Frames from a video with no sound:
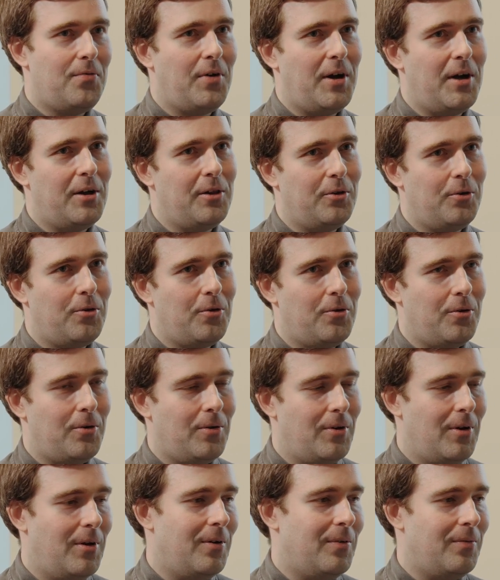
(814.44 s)

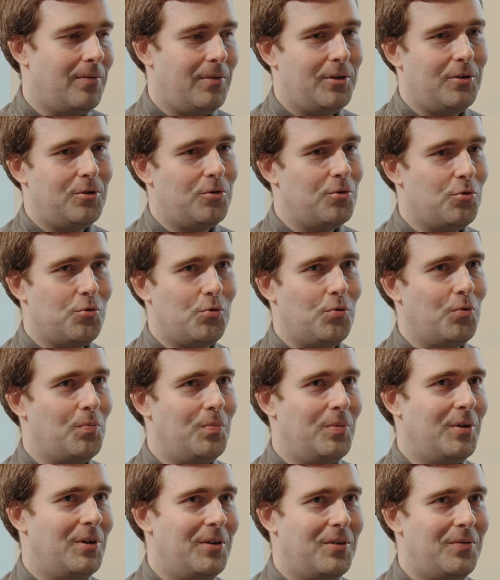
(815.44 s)
failure that
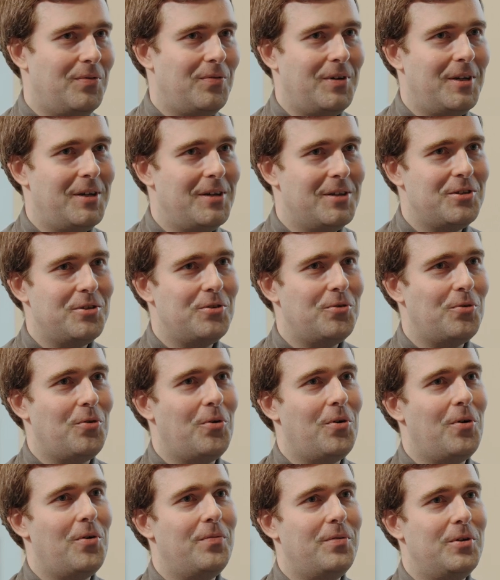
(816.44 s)
should be fixed
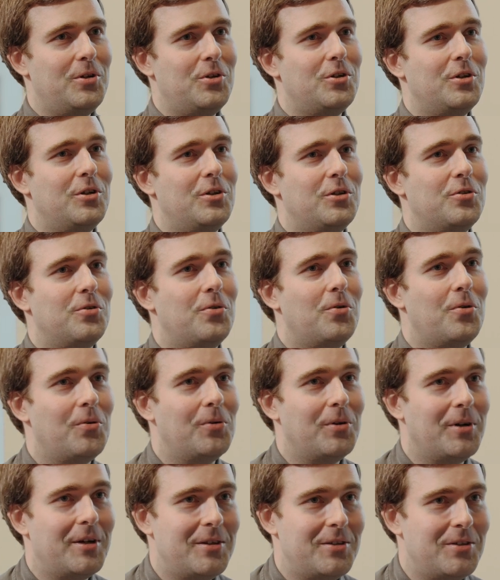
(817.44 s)
or which is
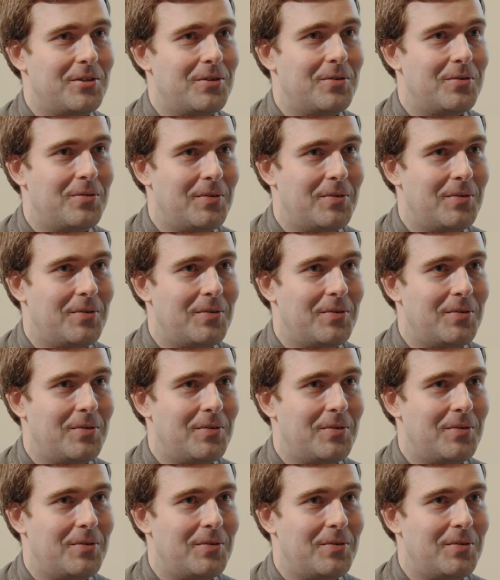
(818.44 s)
already